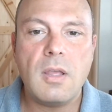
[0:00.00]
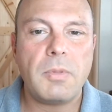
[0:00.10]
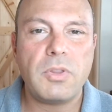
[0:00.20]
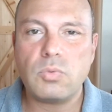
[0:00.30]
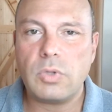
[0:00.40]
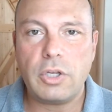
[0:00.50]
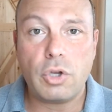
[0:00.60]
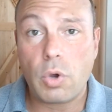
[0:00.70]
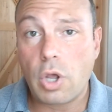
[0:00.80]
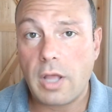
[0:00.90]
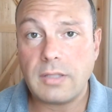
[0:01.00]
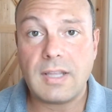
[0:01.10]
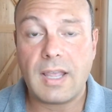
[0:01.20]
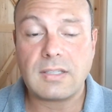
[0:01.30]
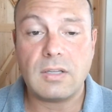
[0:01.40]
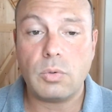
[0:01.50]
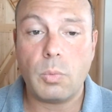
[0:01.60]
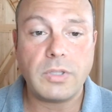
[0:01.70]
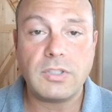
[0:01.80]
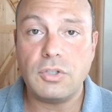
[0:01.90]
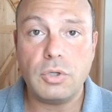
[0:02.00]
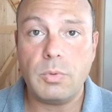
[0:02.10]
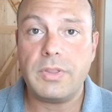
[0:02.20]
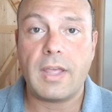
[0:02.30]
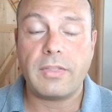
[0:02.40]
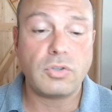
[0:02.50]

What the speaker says: but there's really no context into what to do with that.